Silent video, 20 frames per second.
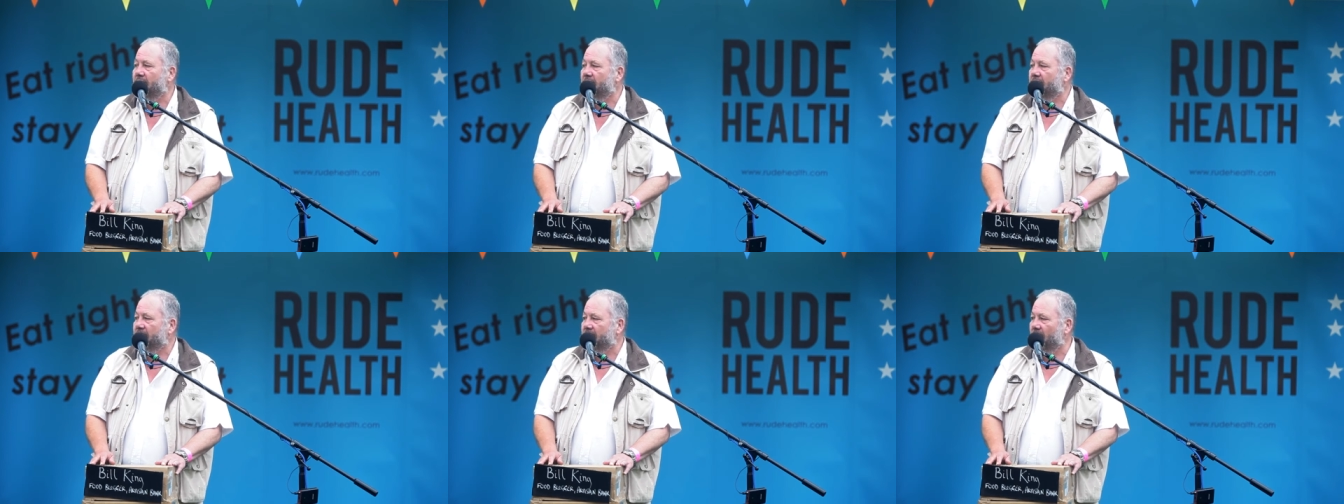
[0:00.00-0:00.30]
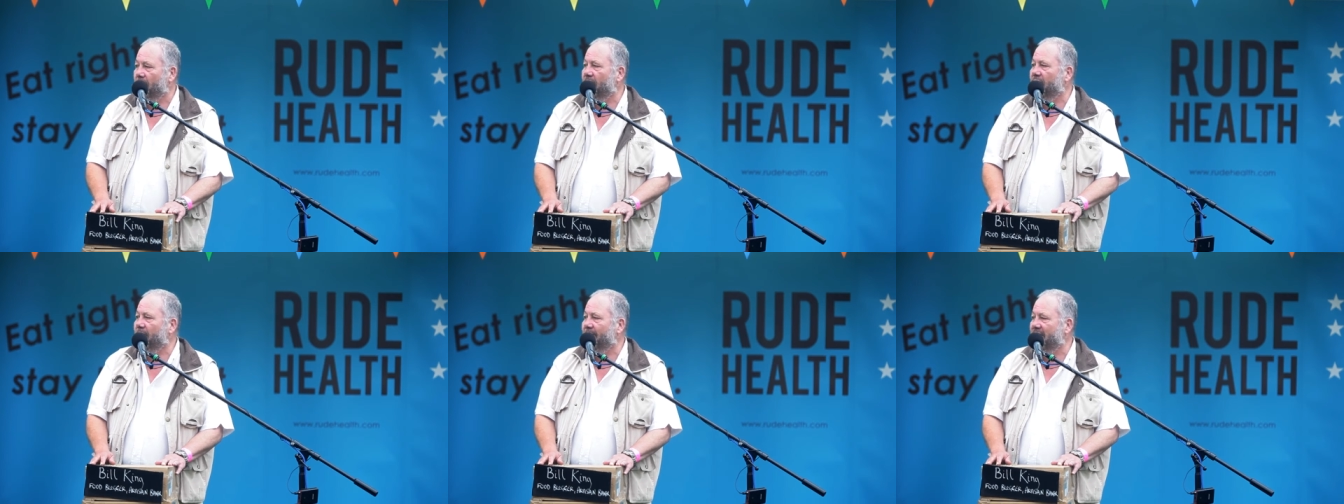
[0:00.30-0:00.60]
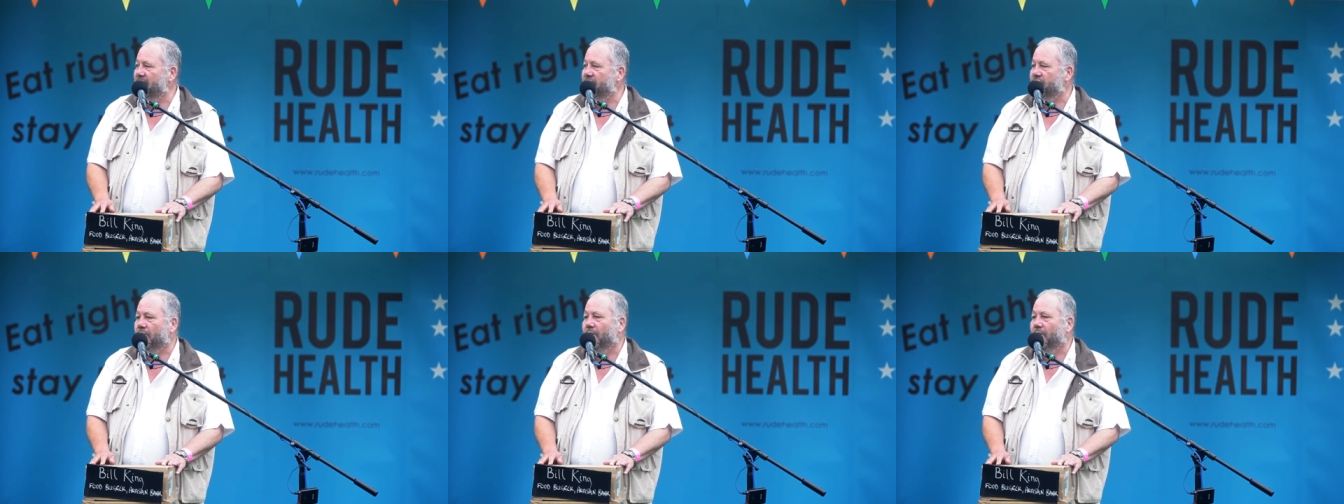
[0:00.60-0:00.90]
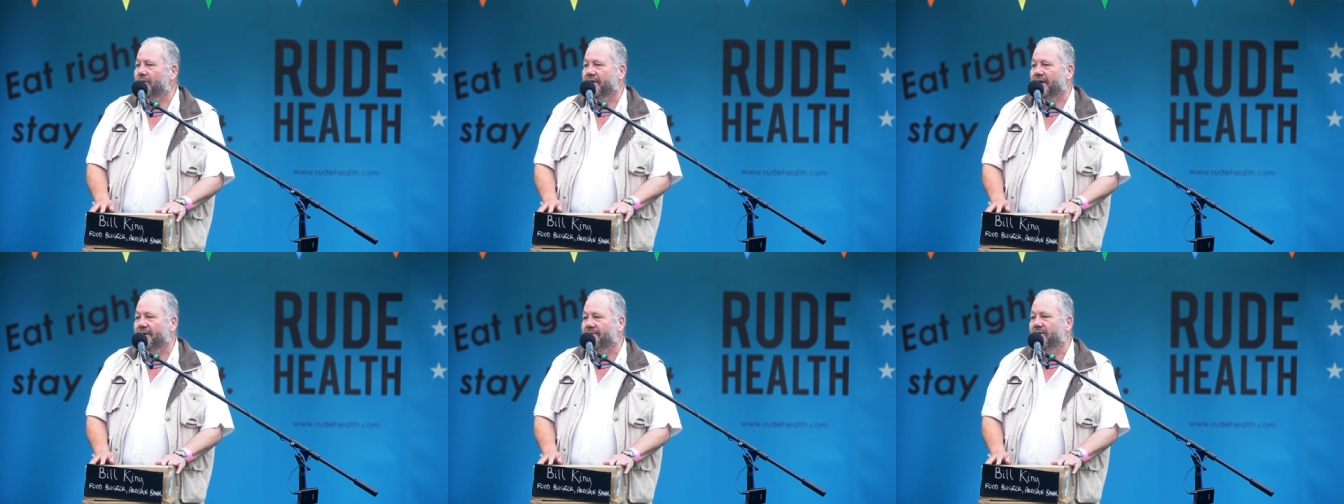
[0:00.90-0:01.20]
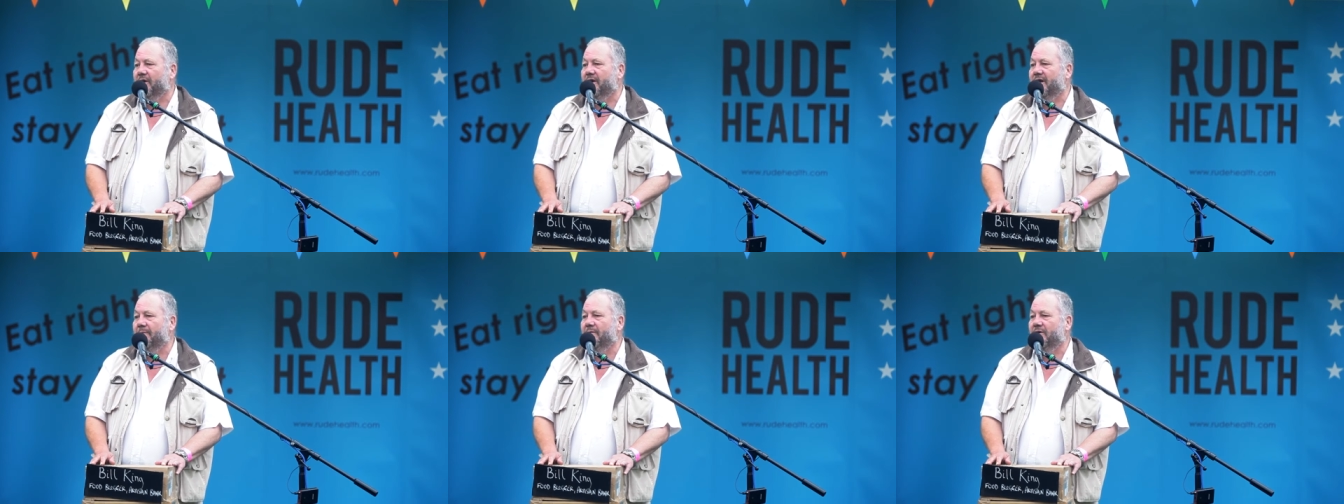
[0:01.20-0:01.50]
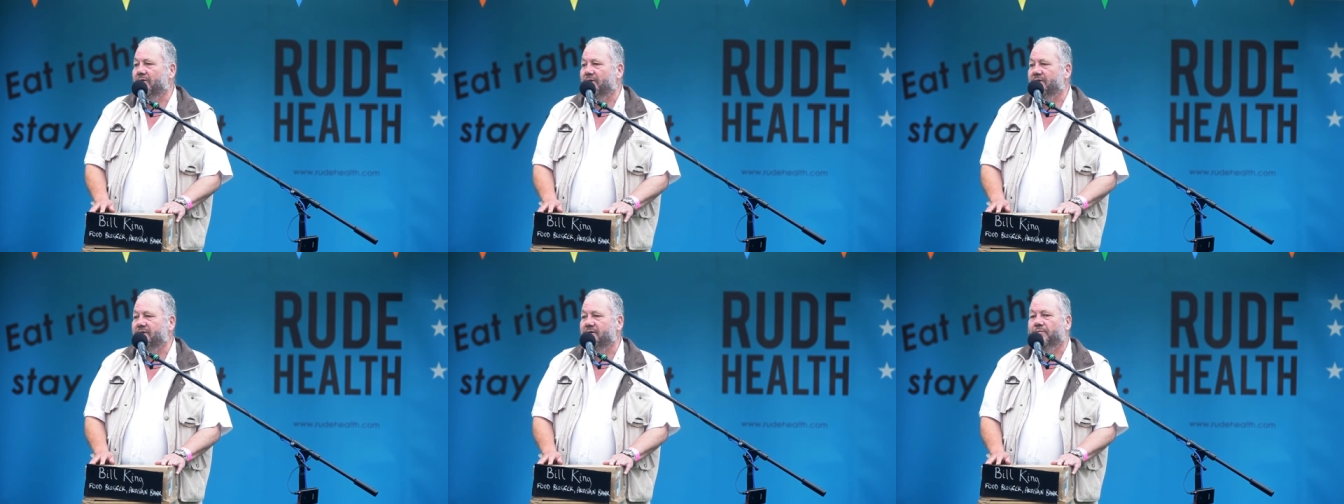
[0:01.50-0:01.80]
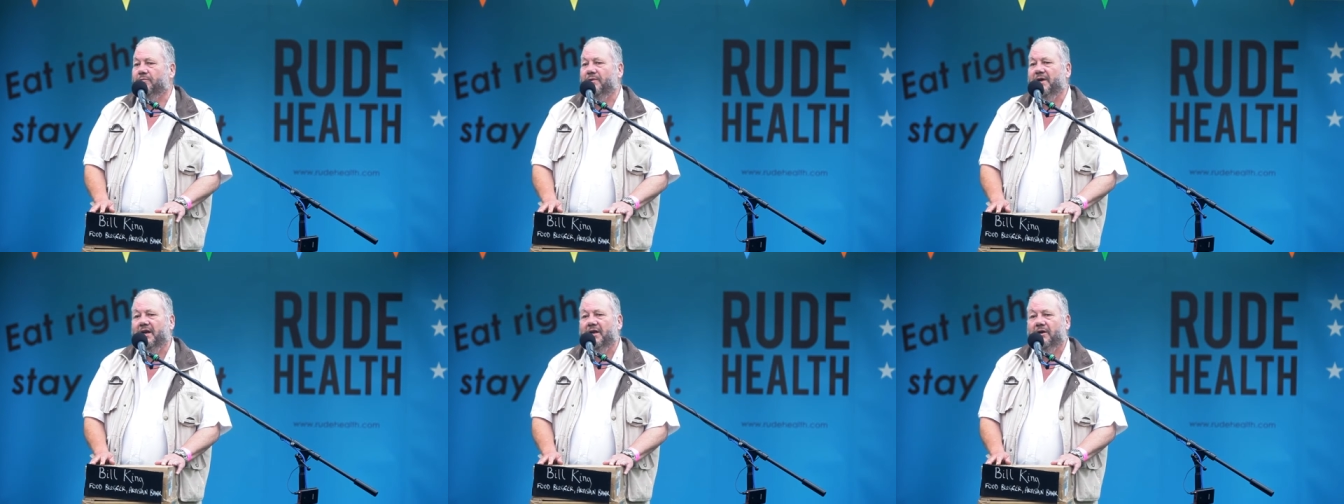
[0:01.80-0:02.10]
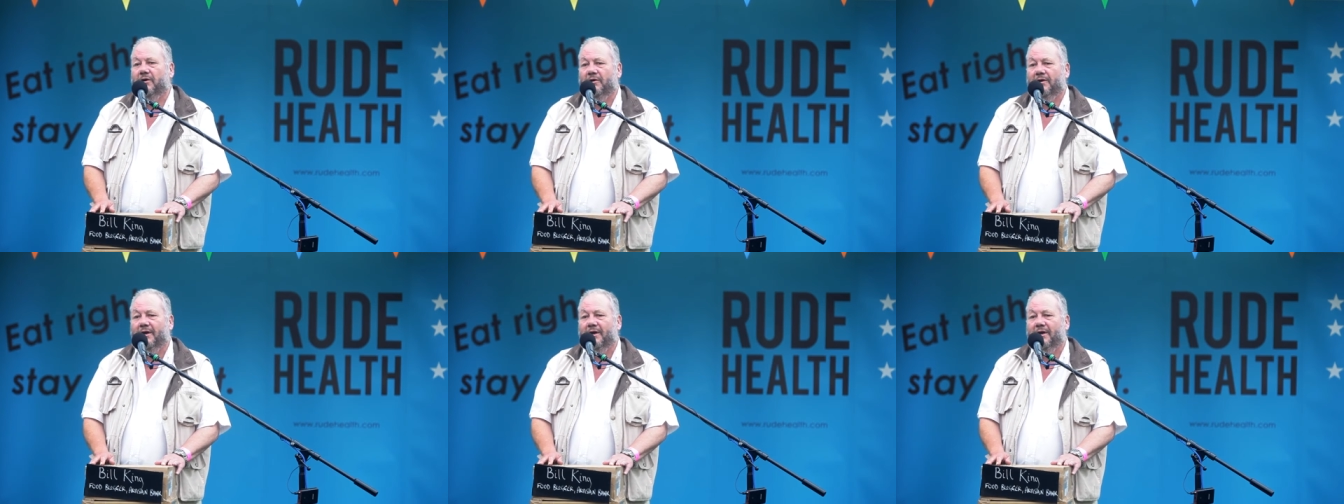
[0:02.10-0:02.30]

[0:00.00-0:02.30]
They want to make sure that if you come across a really good